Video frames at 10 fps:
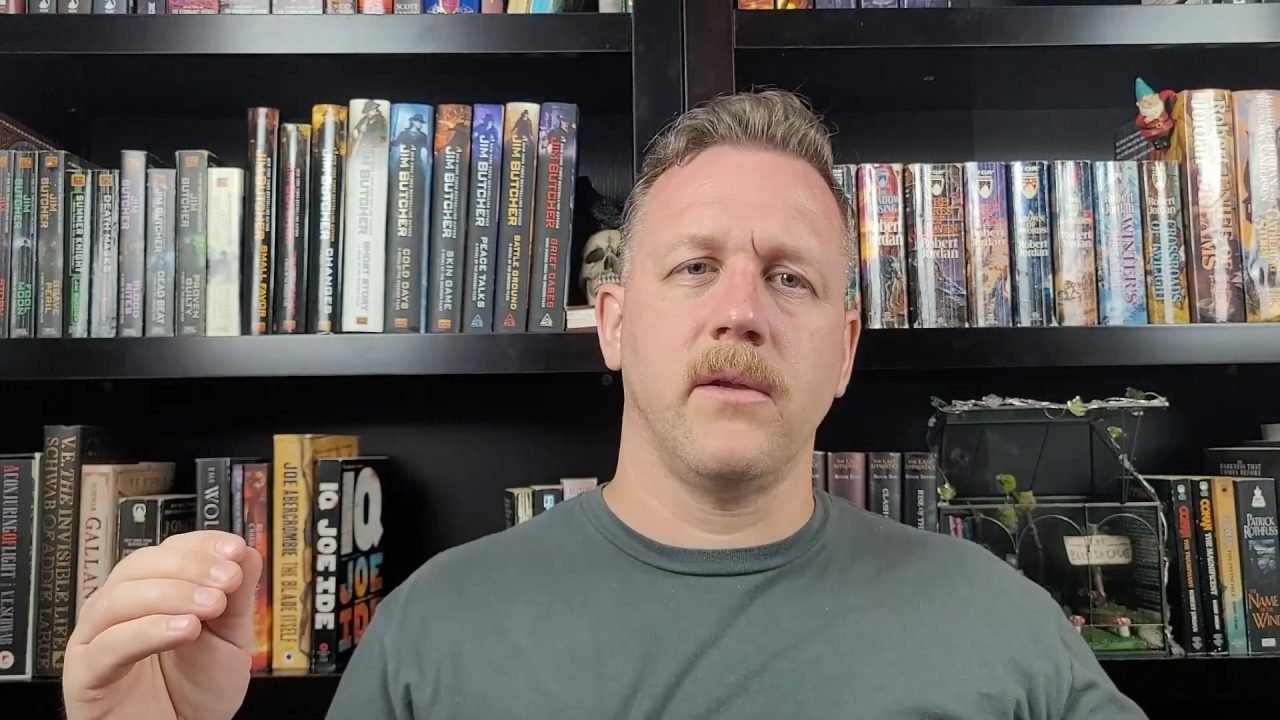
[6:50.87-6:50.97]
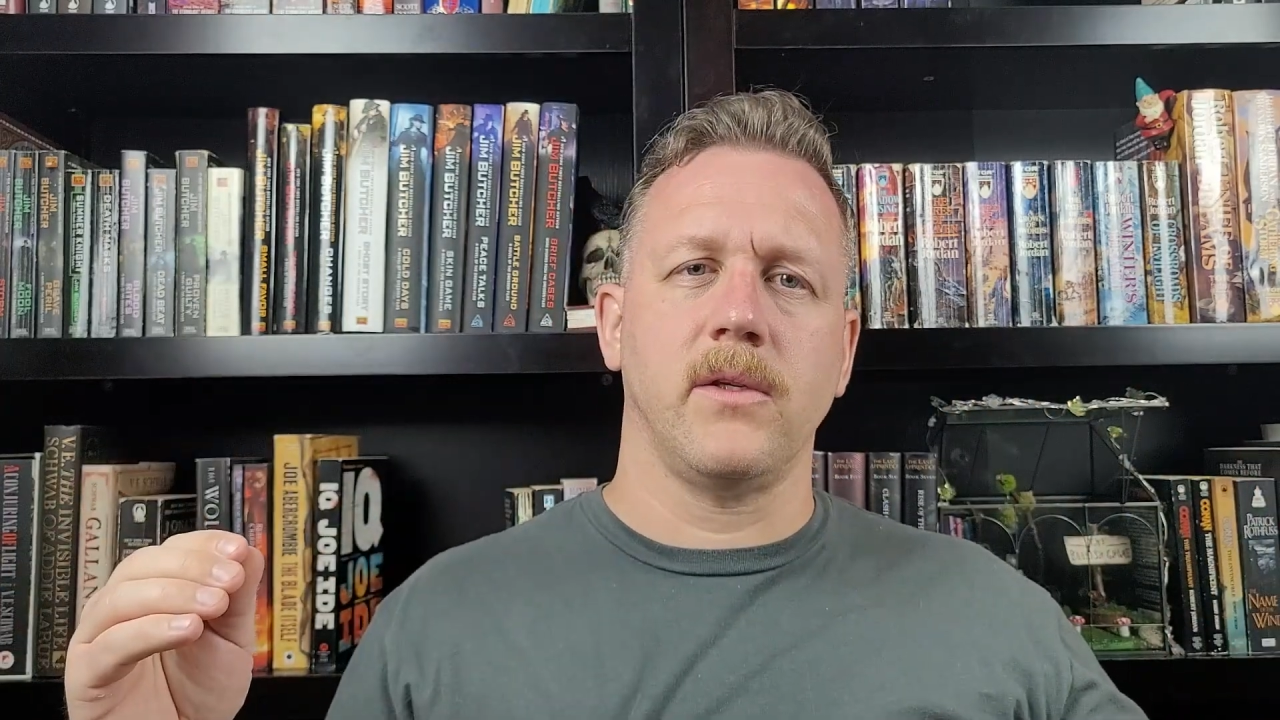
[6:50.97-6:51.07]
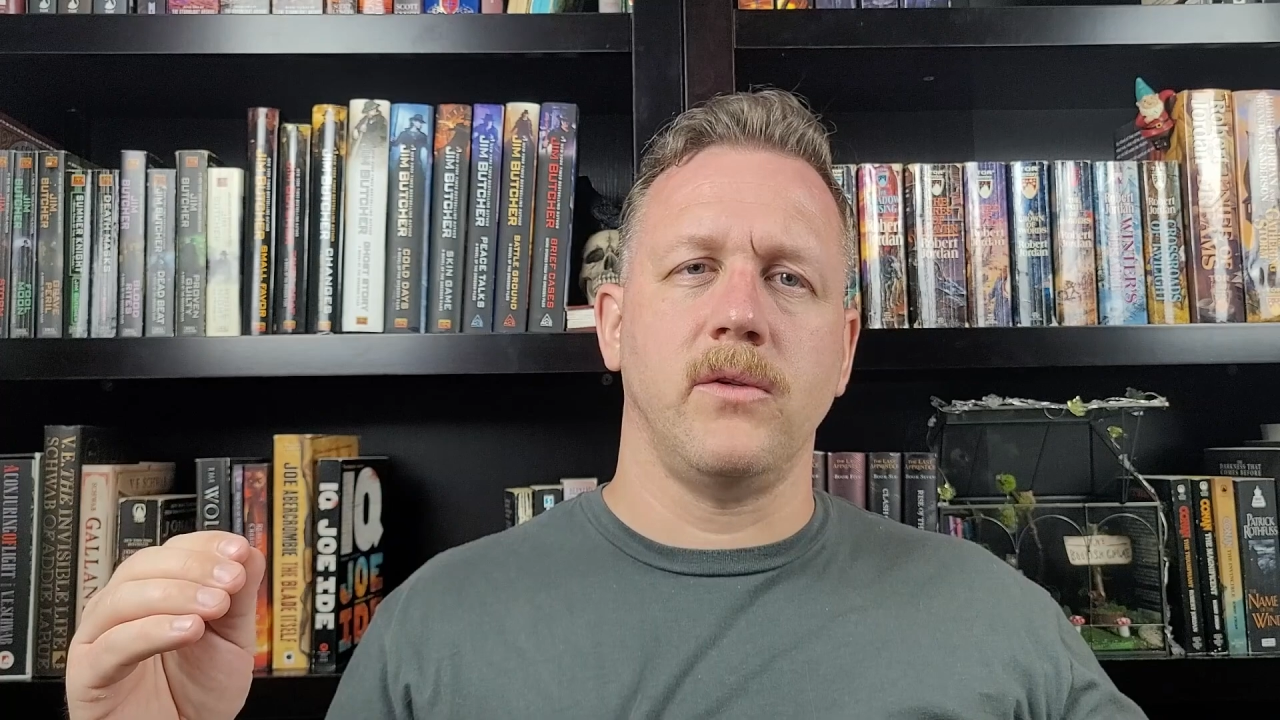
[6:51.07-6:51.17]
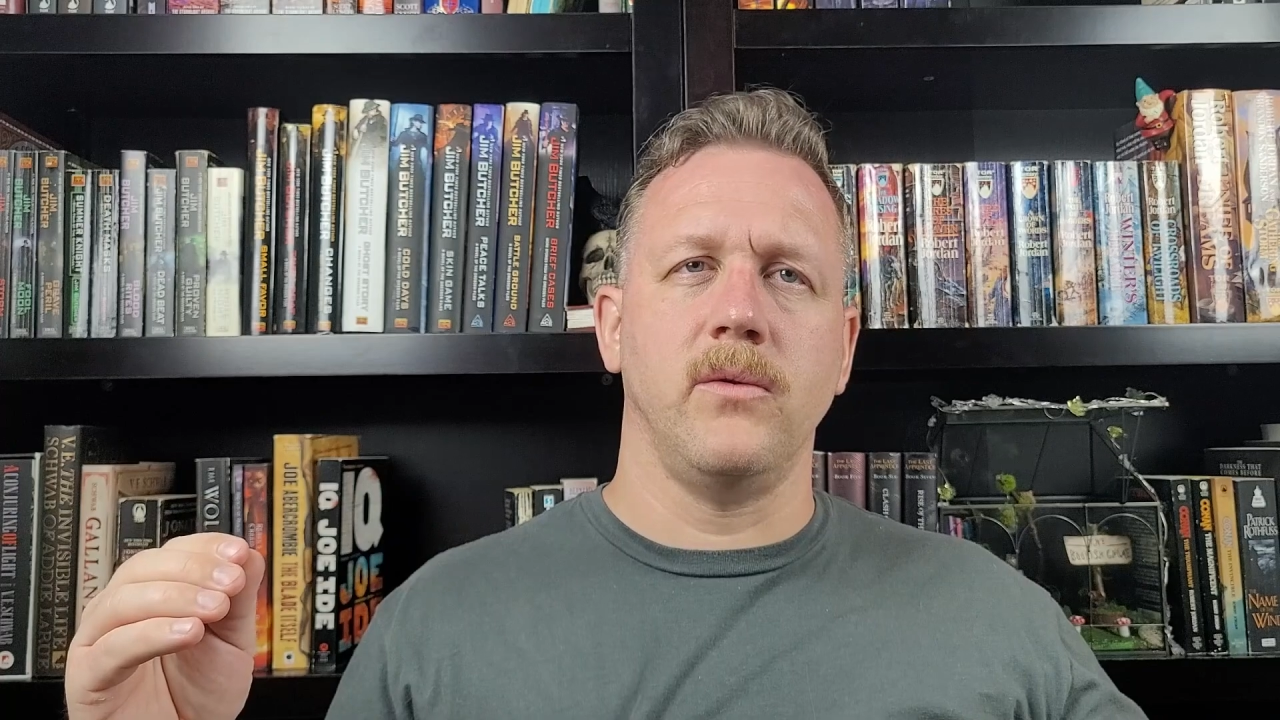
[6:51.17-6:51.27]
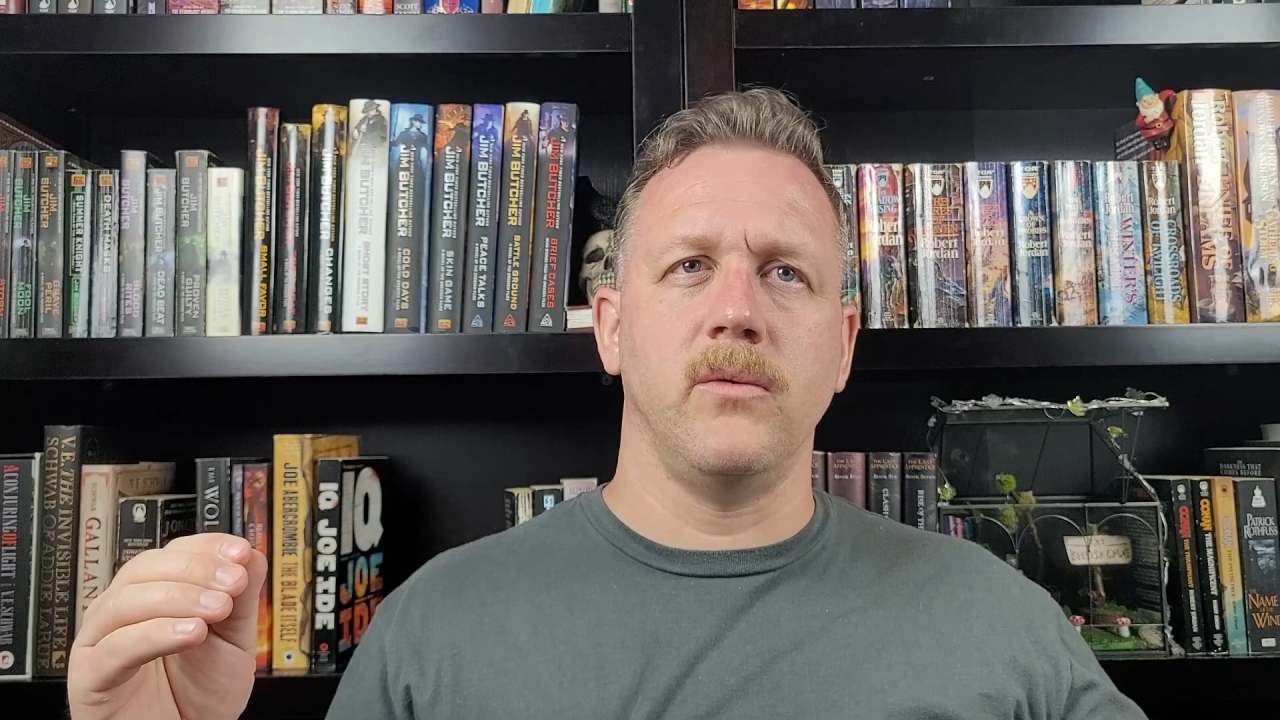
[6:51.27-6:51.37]

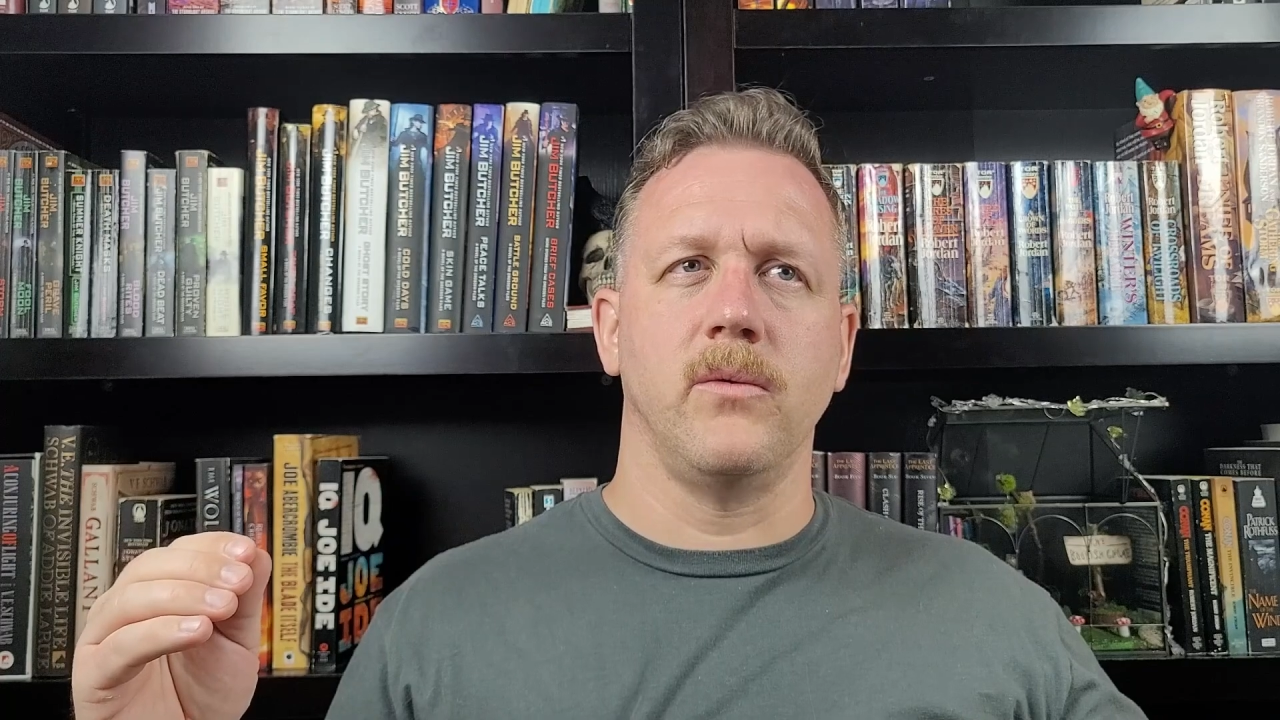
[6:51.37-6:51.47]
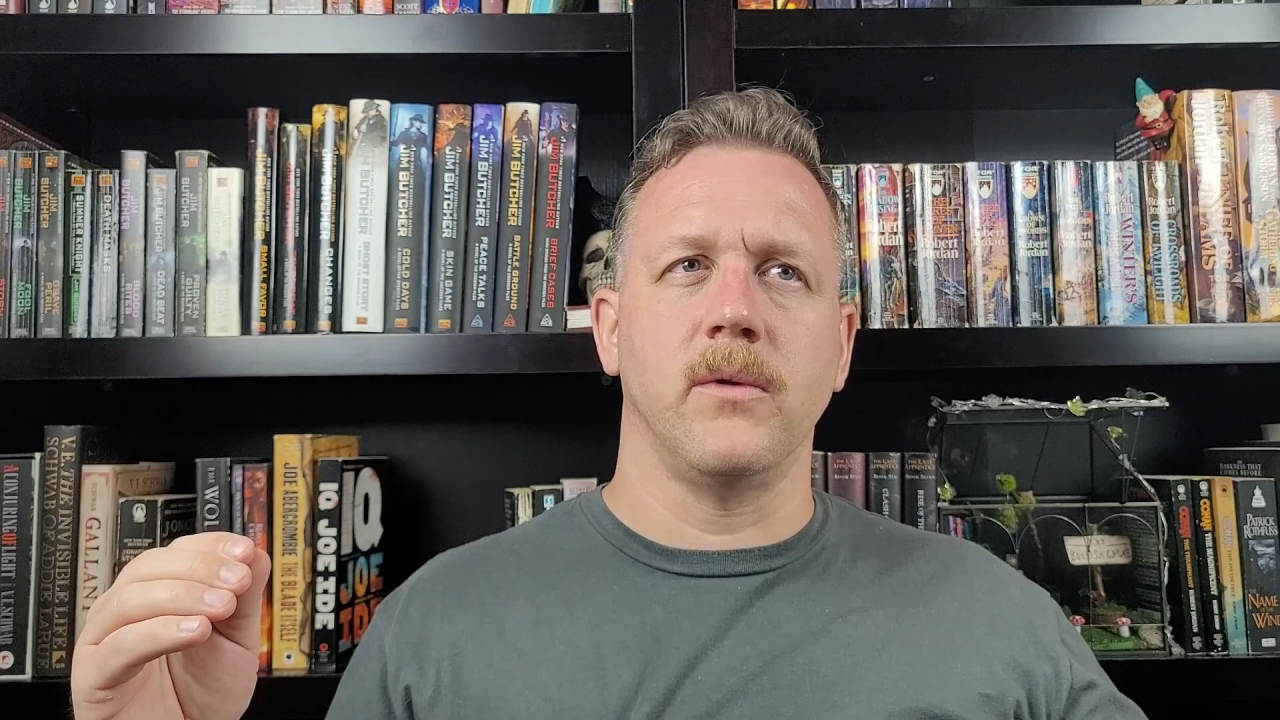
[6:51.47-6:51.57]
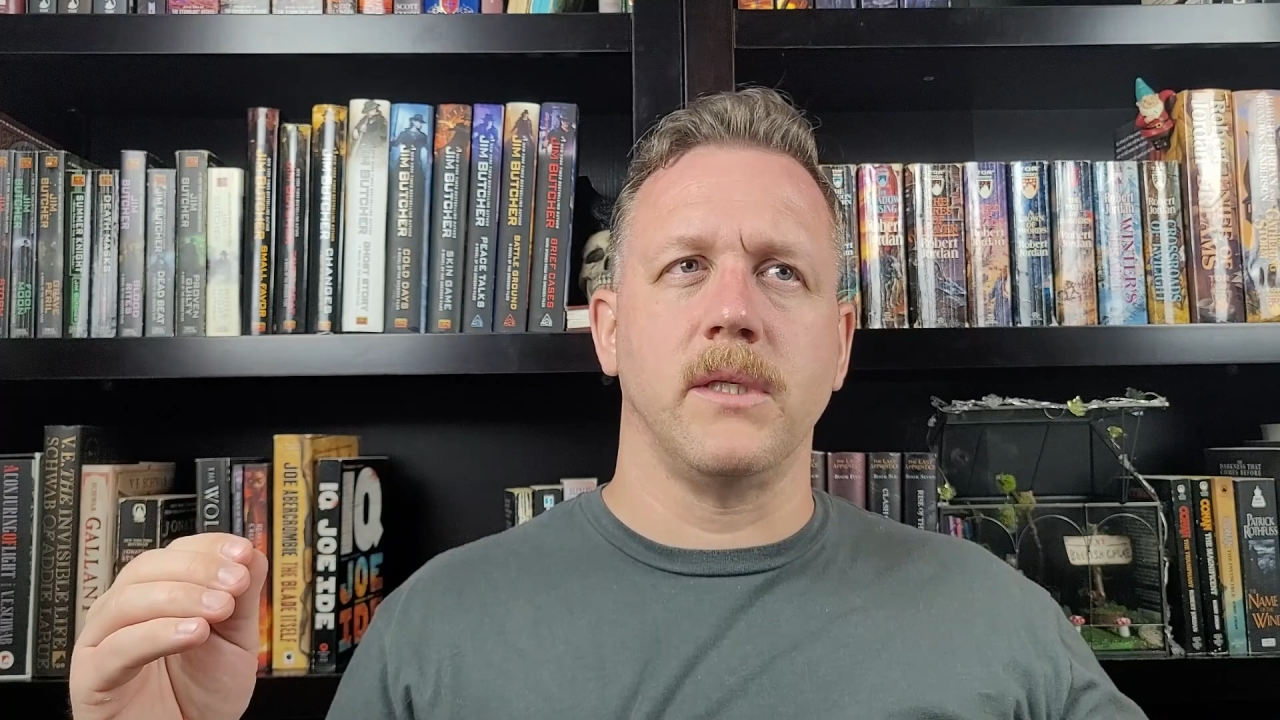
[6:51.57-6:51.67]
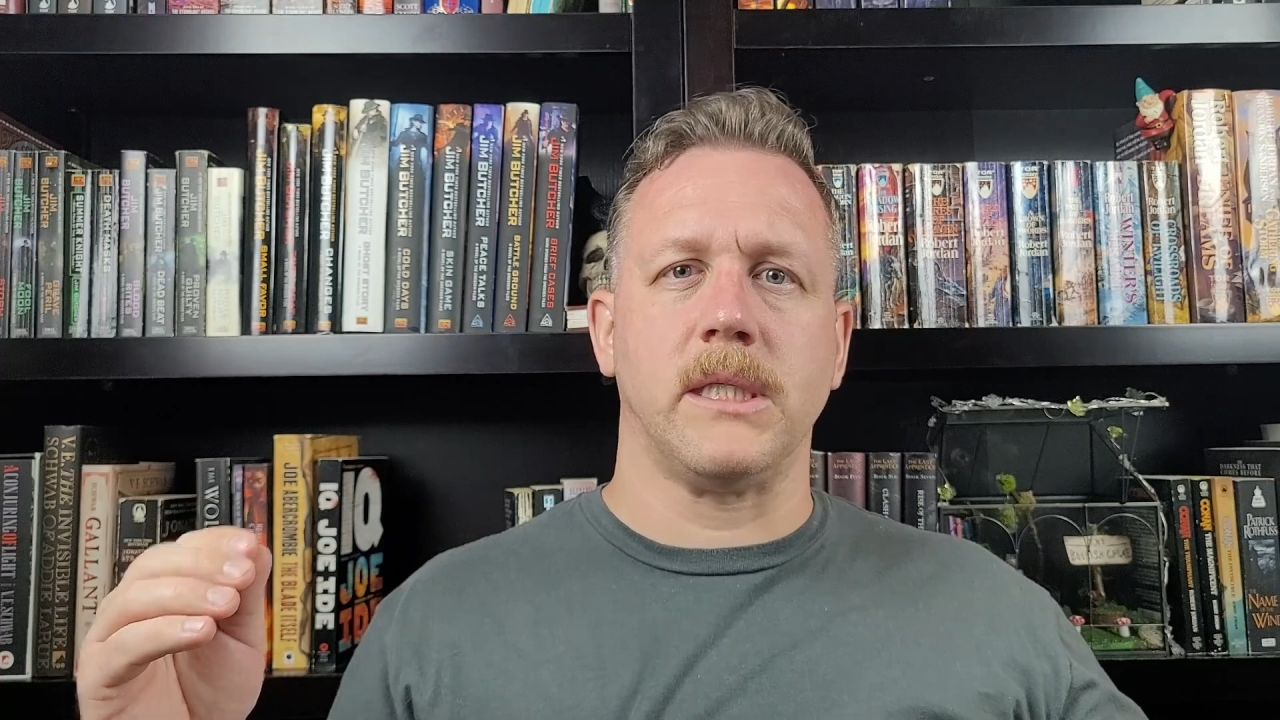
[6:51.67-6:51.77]
to